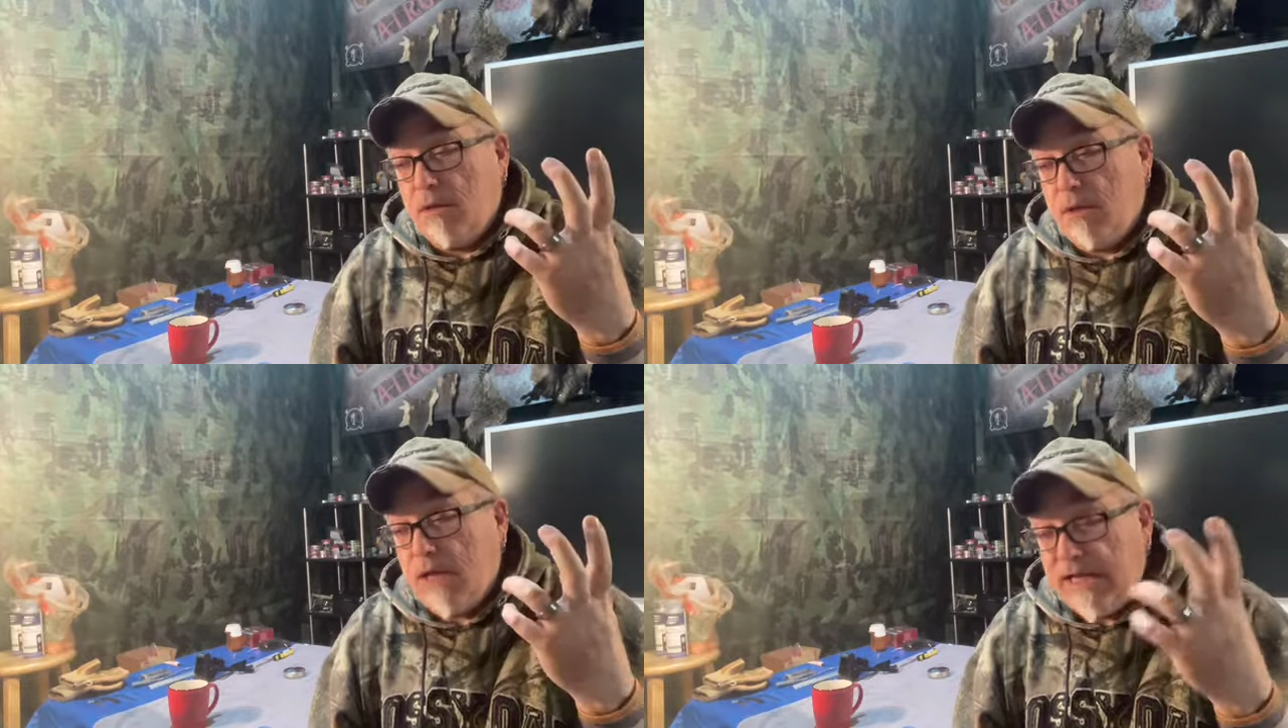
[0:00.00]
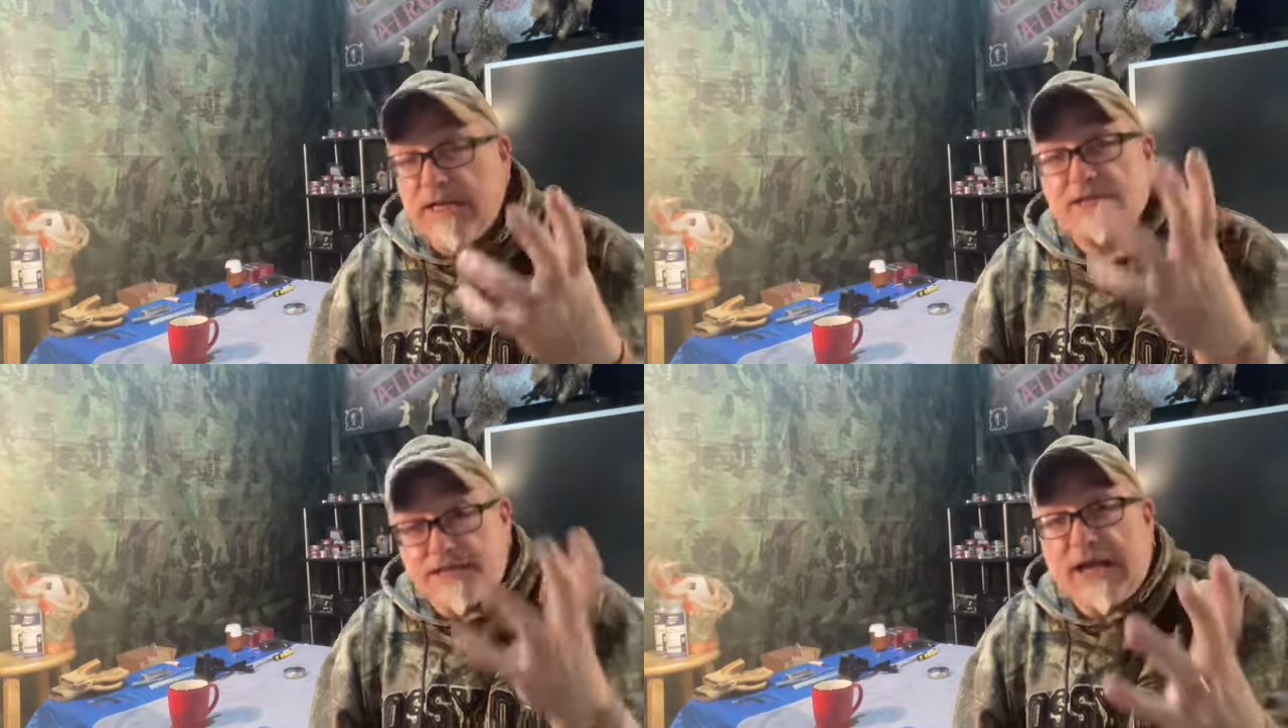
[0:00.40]
in
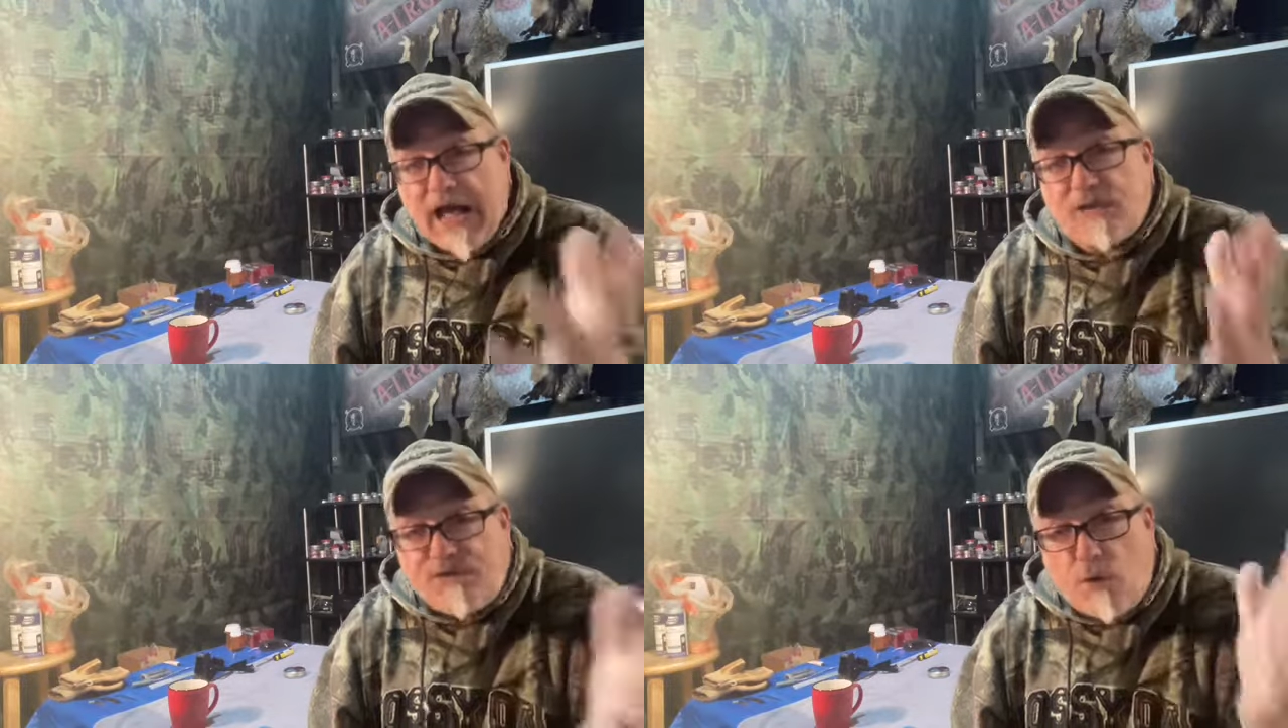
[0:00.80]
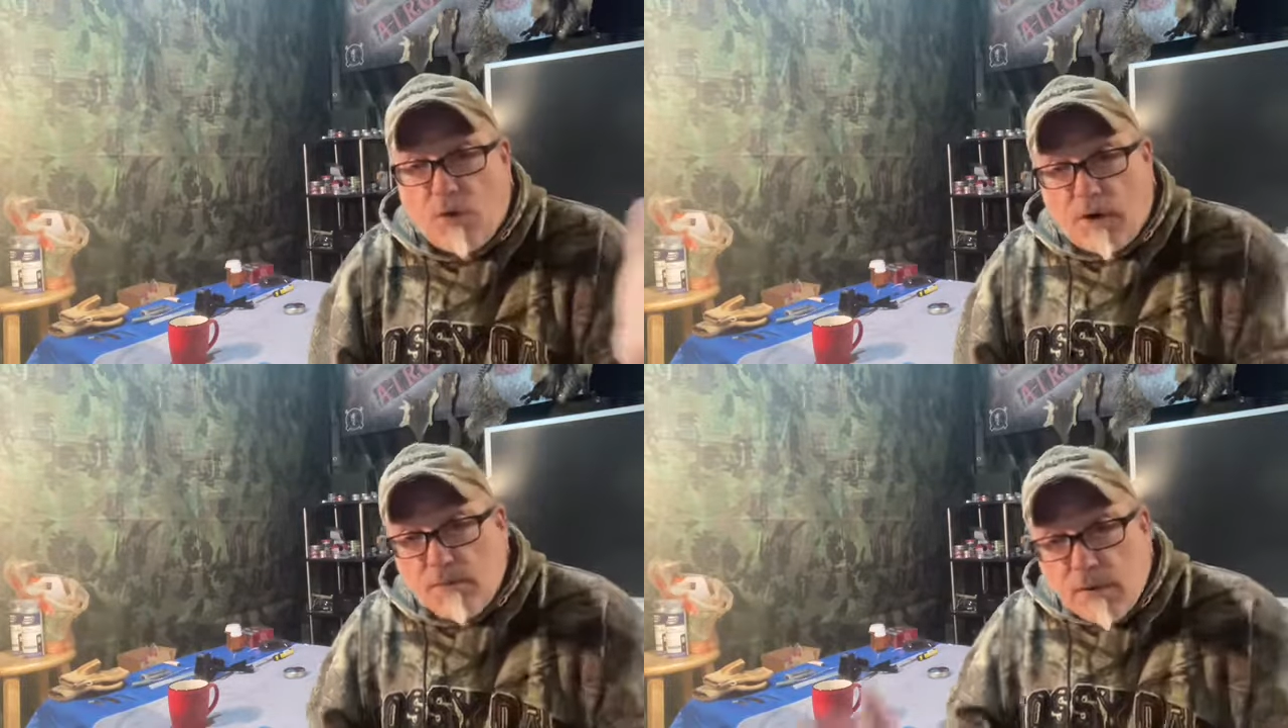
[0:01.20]
its stock
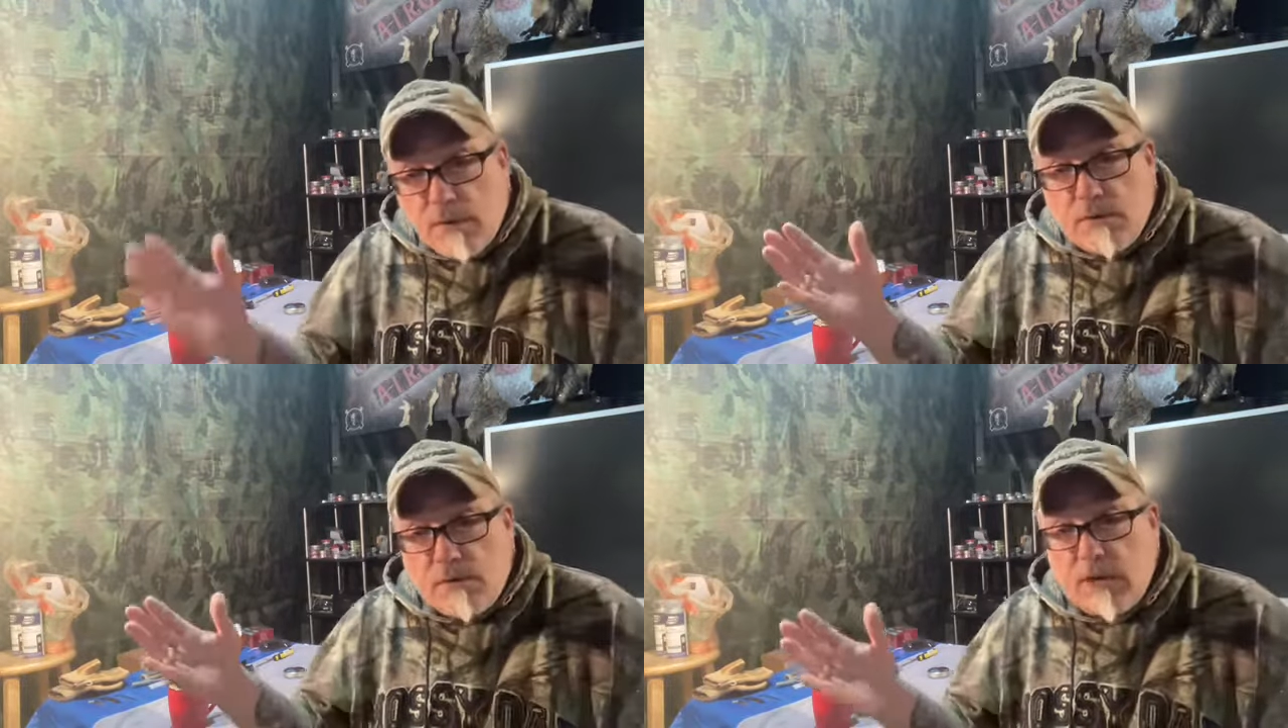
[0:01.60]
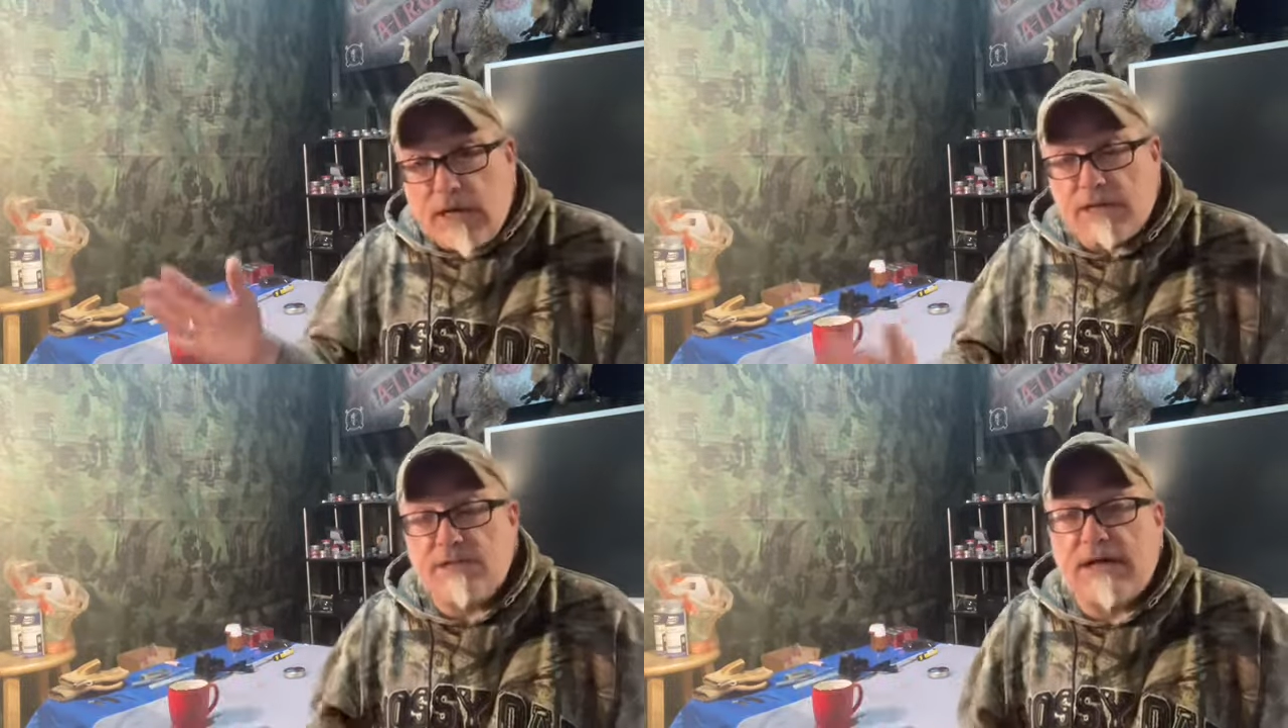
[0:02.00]
form
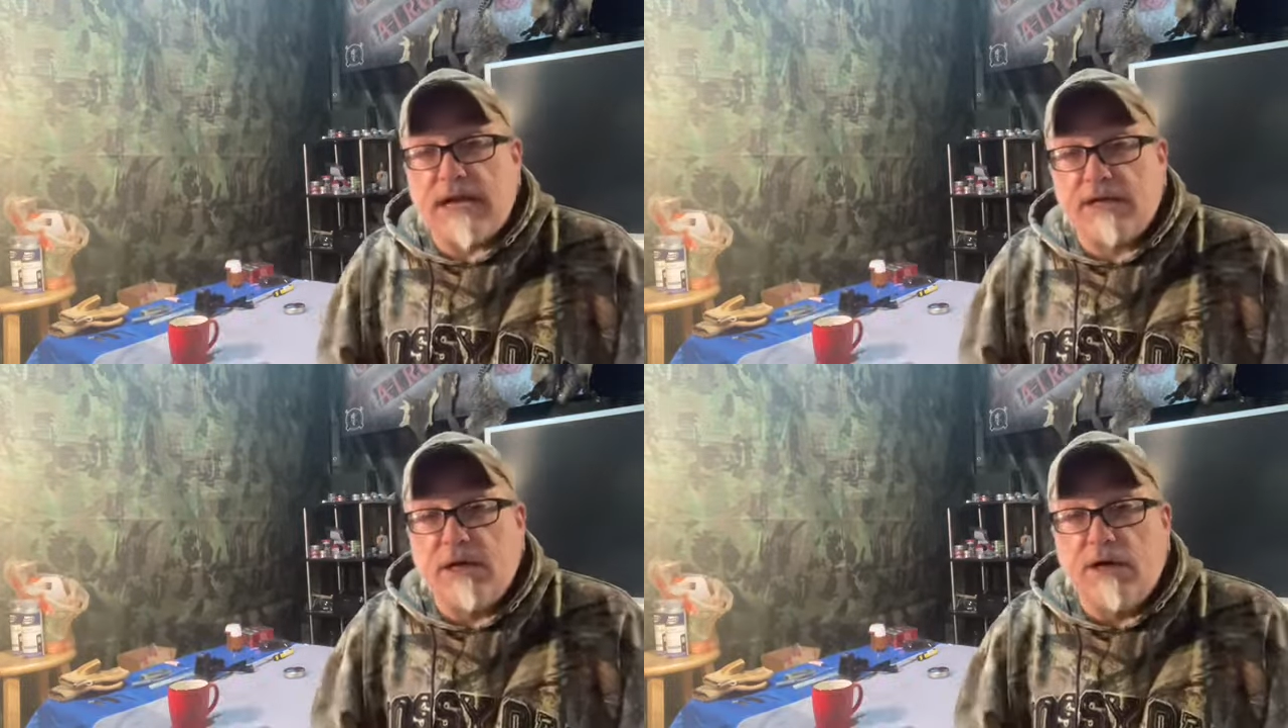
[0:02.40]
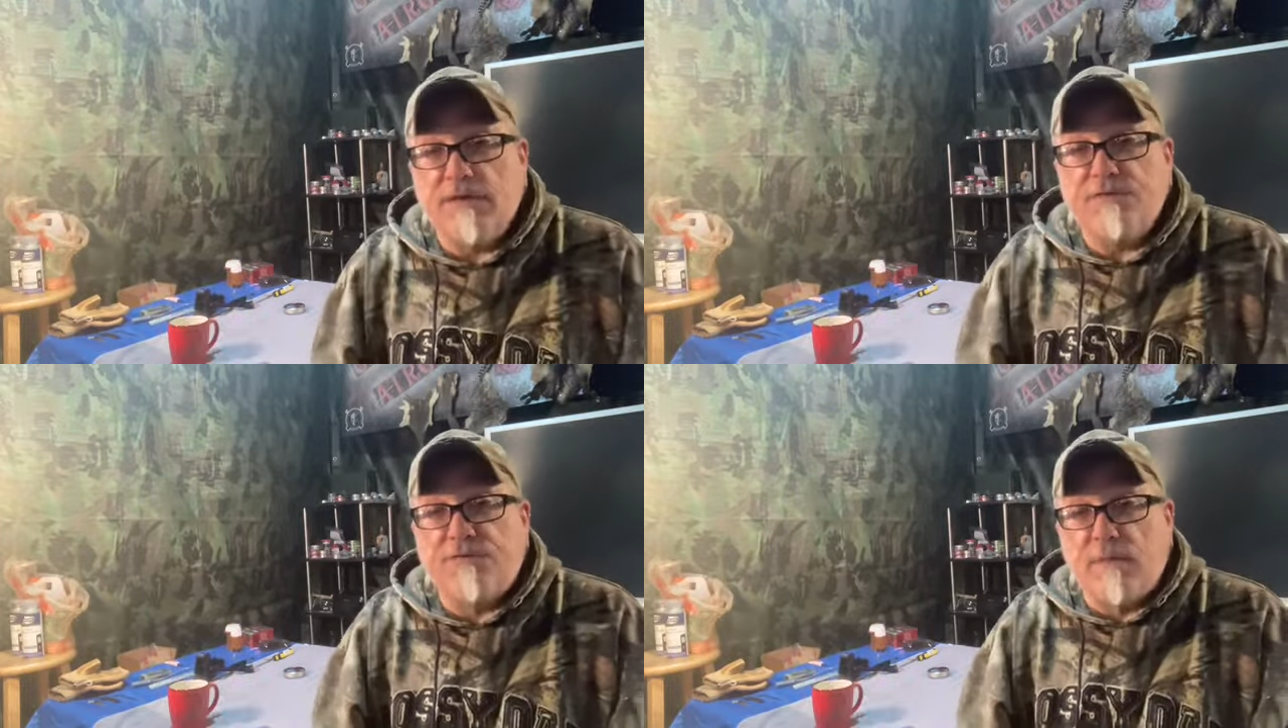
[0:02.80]
on a stock gun from